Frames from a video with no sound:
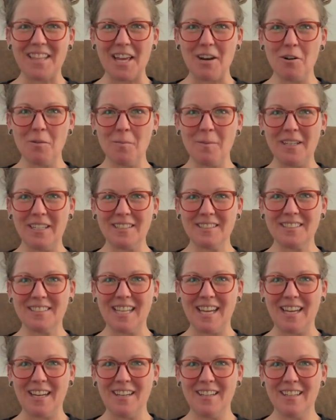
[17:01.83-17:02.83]
all being
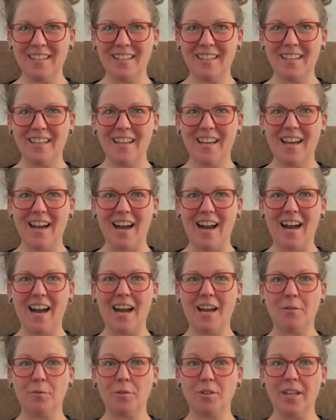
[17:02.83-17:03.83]
said,
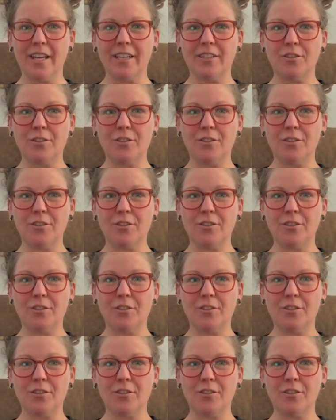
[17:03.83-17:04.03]
I would like